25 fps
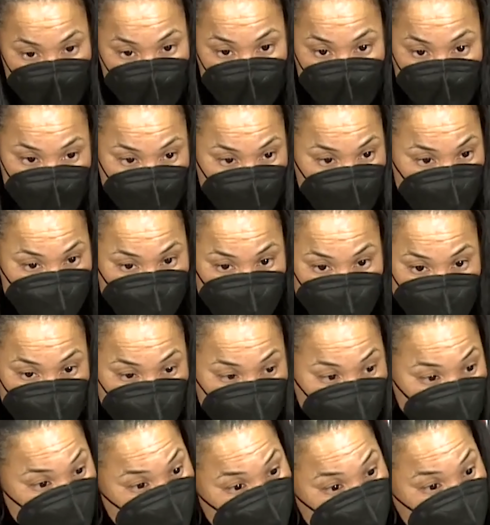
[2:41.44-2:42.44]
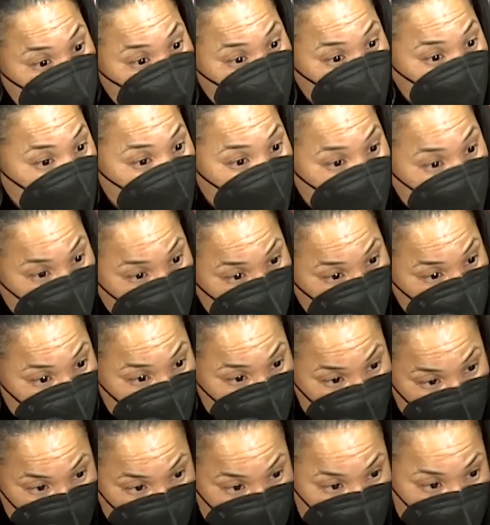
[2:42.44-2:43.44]
and and be just fine.
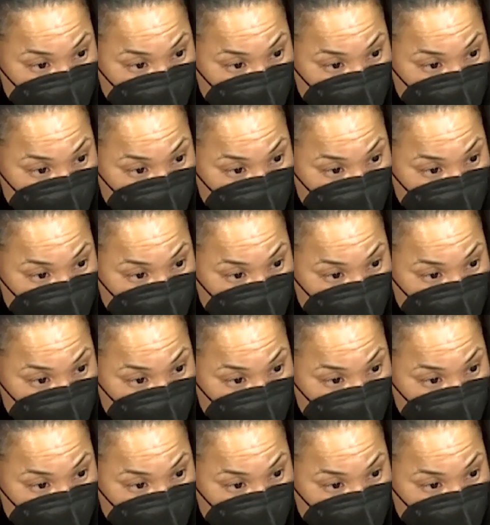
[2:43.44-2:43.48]
But they